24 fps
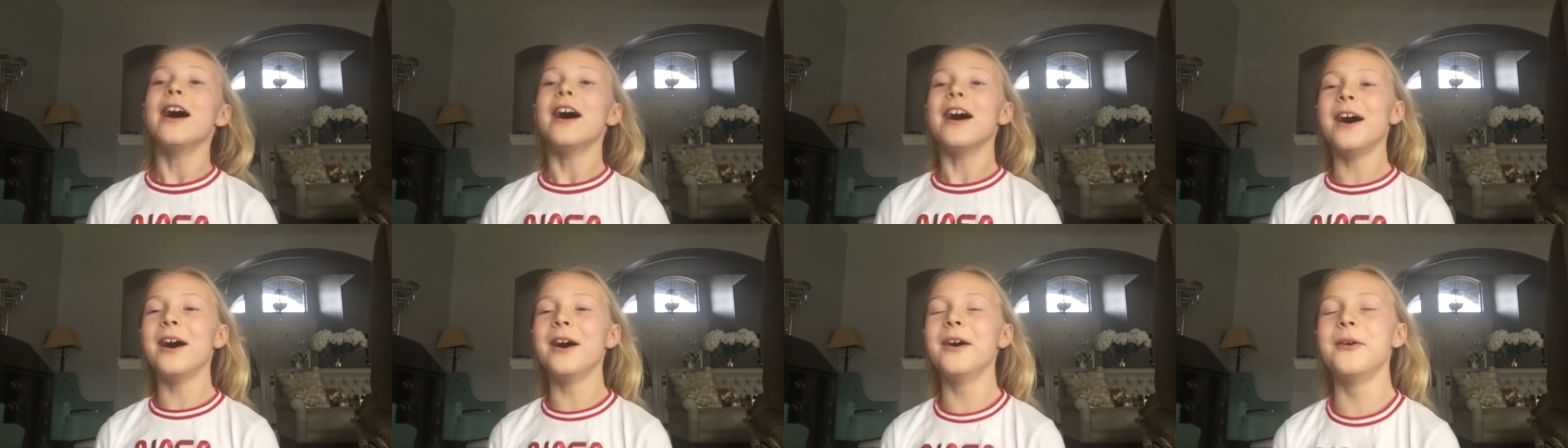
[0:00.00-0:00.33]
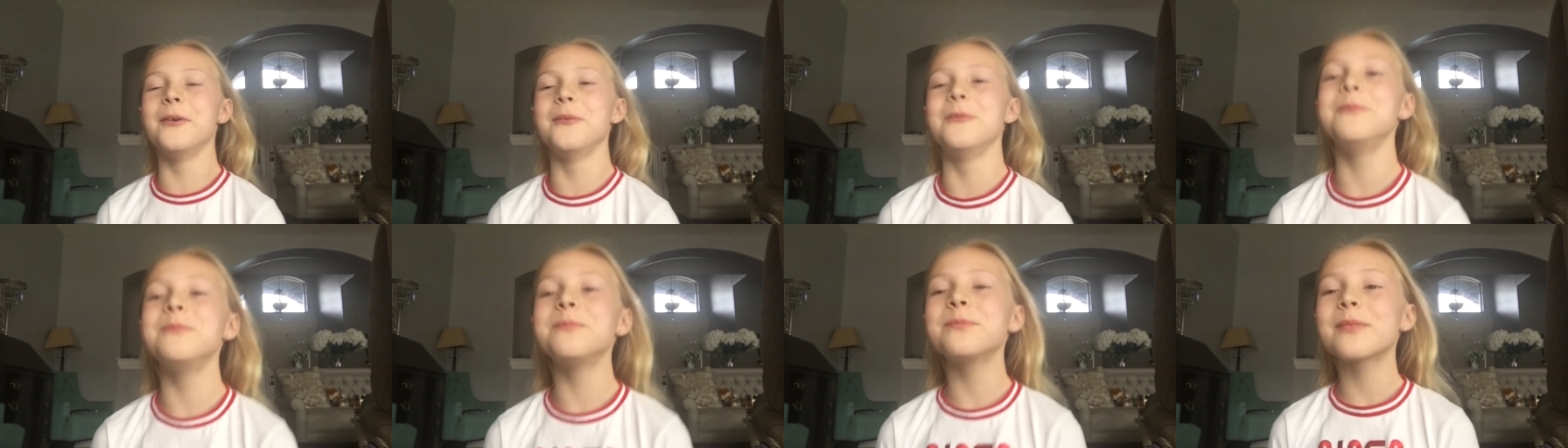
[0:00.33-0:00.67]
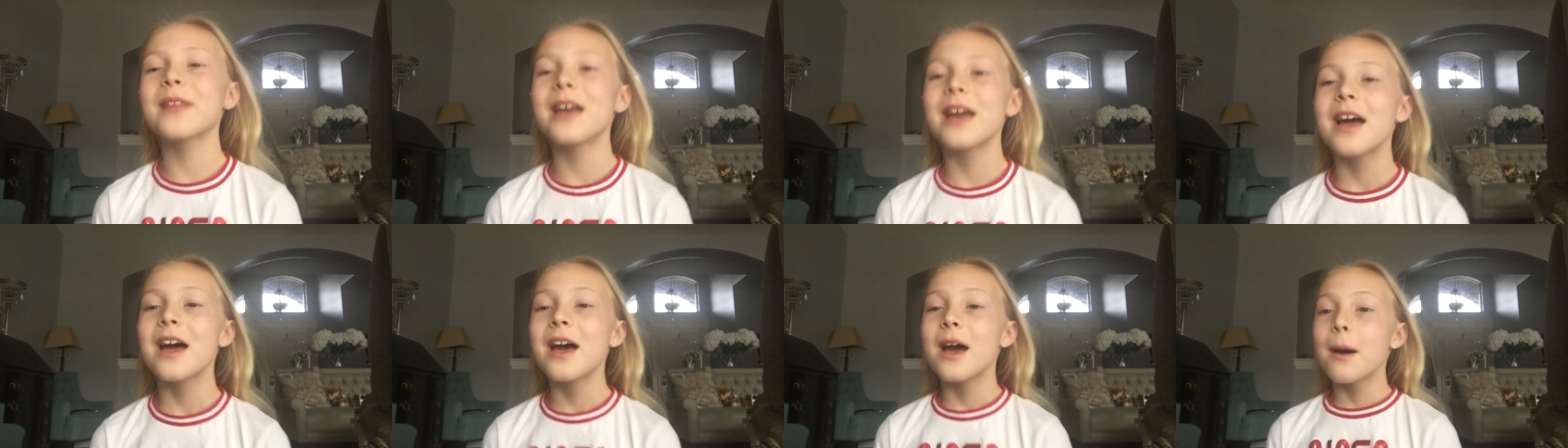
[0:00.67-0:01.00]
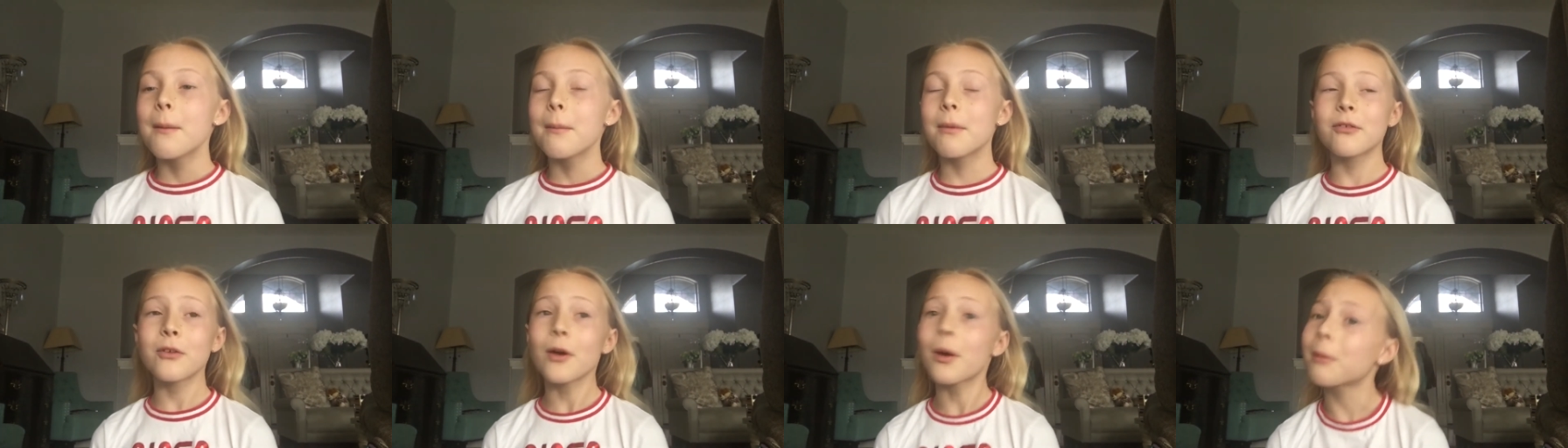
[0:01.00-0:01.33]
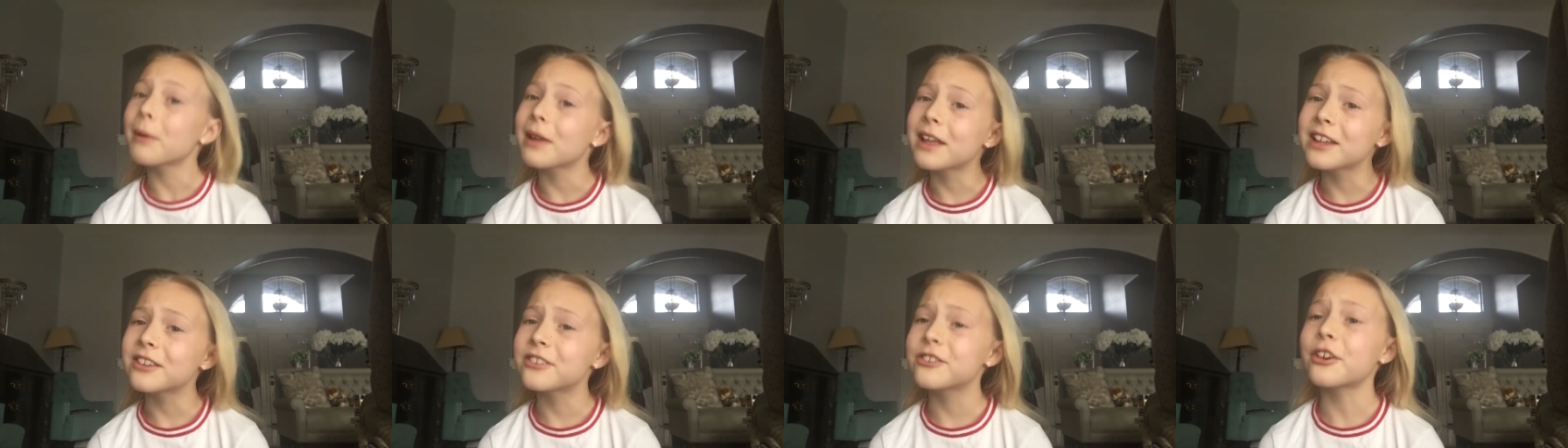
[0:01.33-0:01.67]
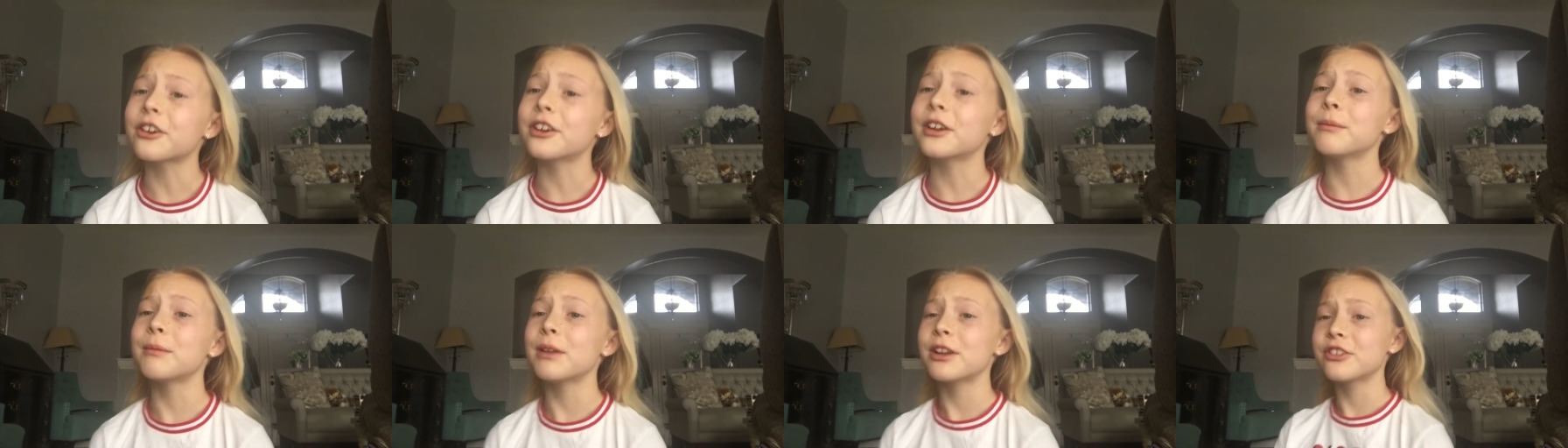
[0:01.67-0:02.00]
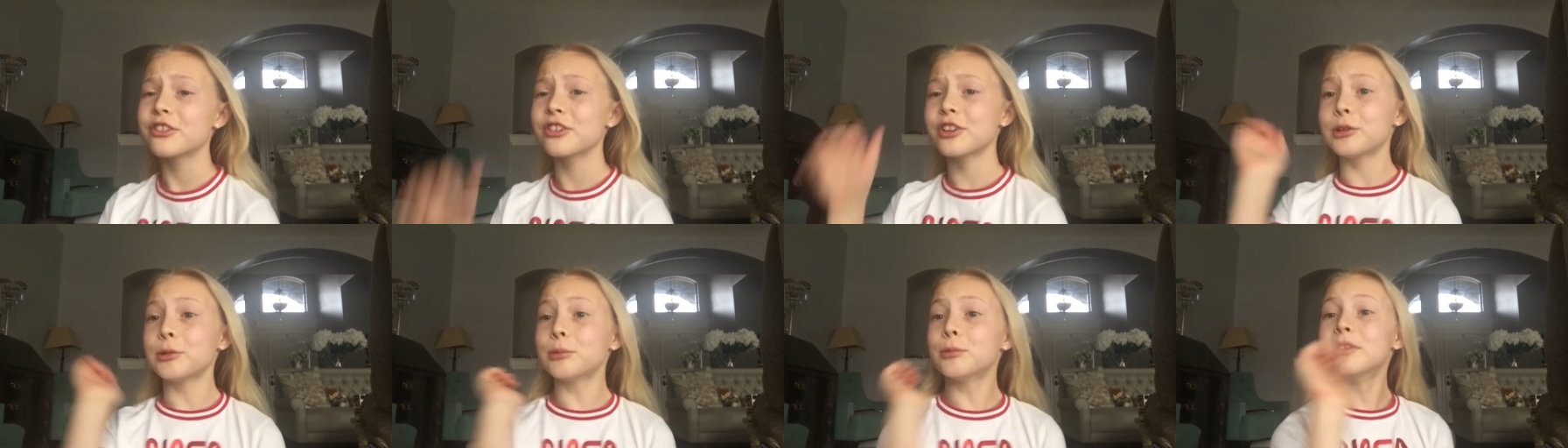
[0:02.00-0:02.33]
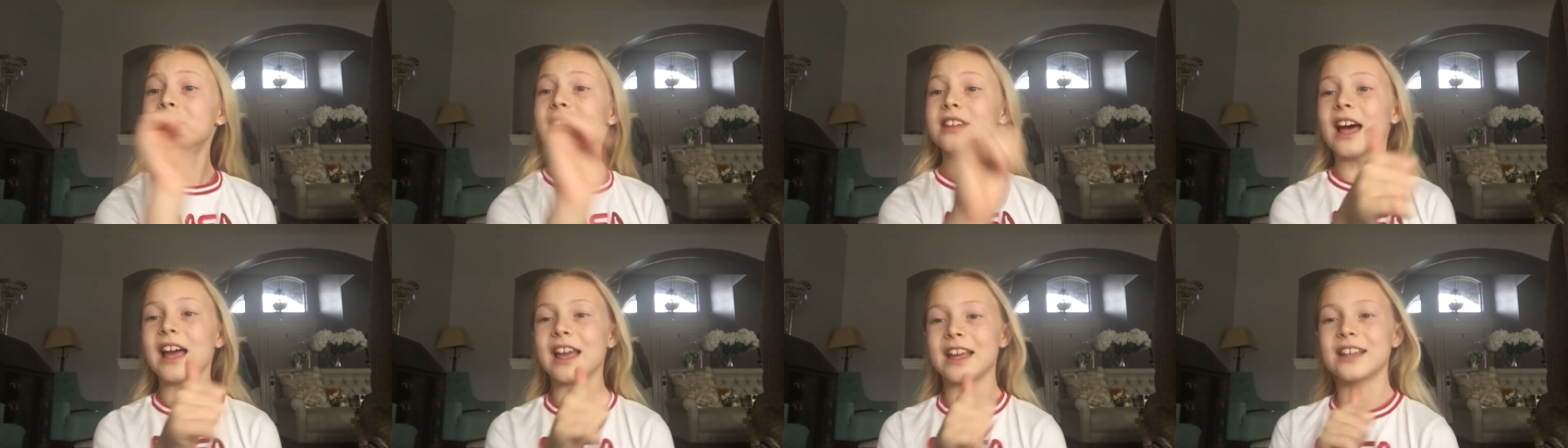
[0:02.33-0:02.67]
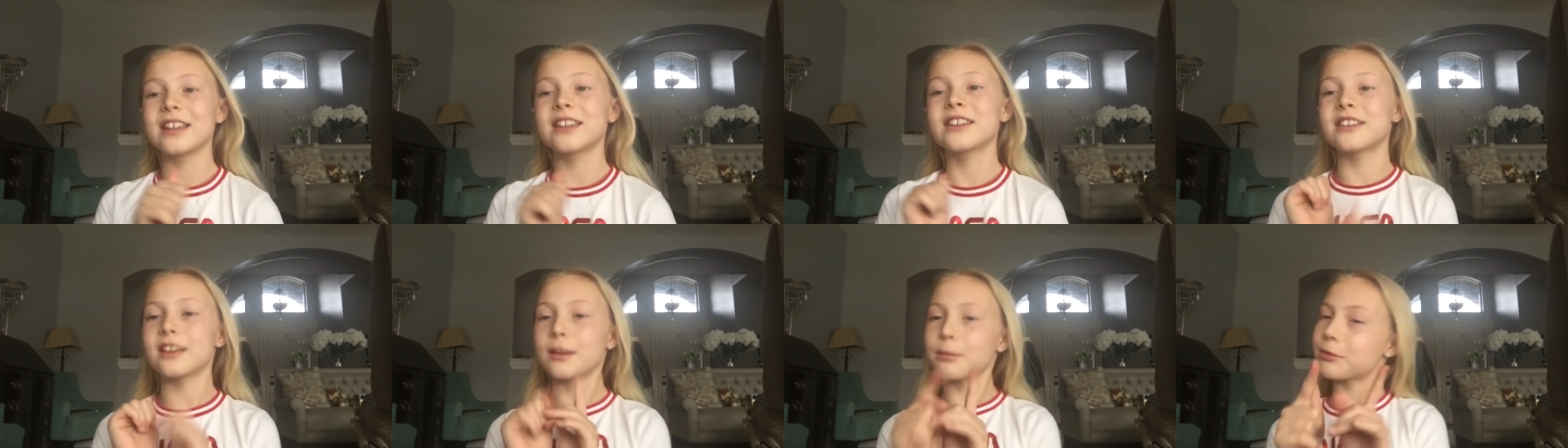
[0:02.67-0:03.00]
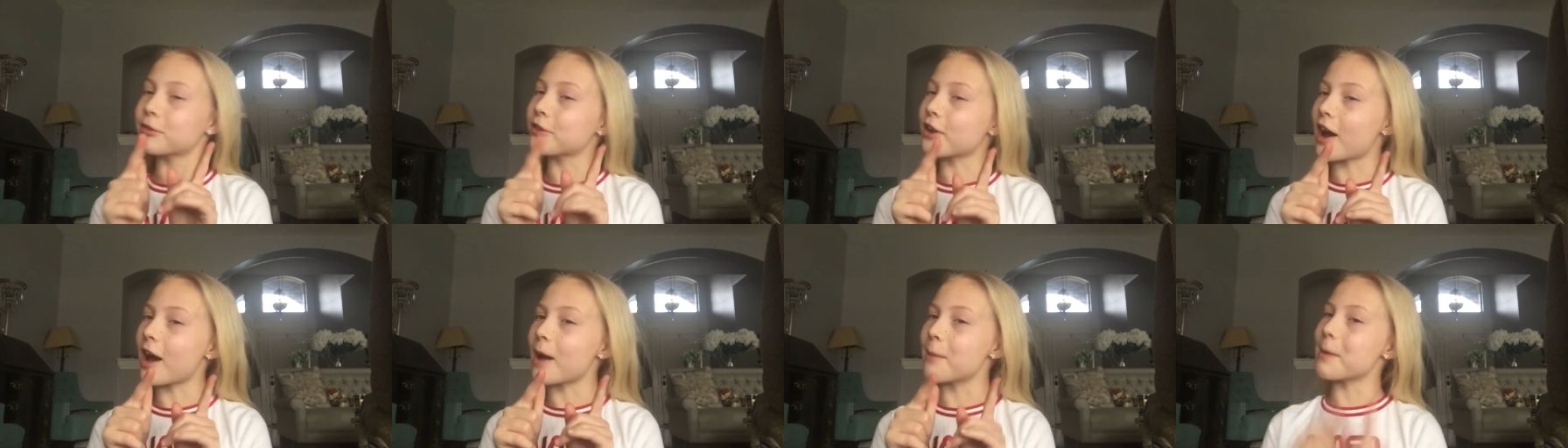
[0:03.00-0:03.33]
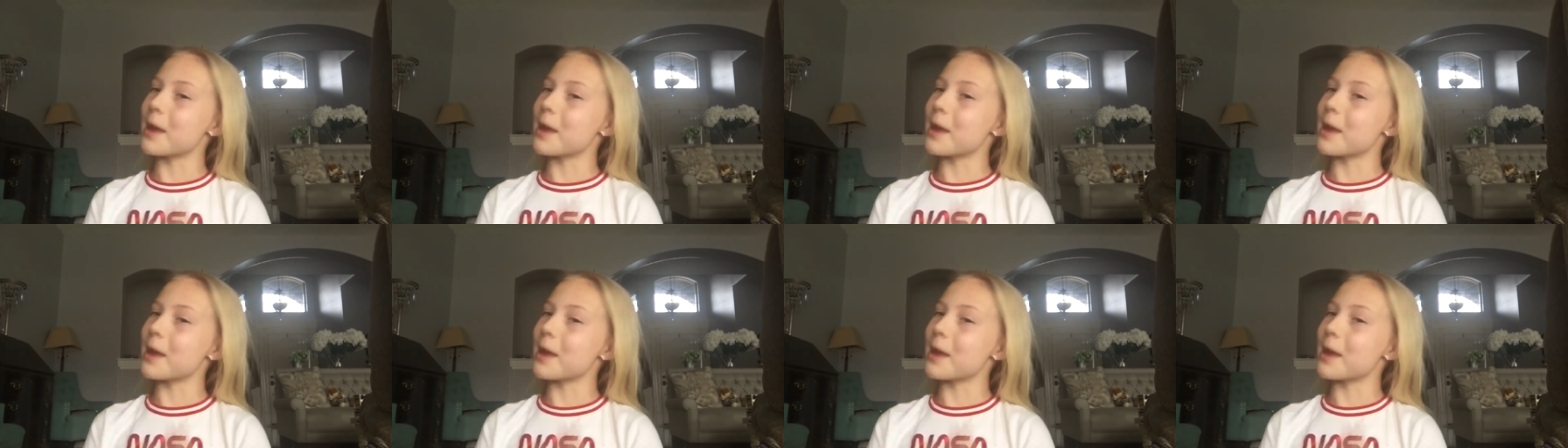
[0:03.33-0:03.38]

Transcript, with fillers: Um, before we get started, make sure you like, subscribe,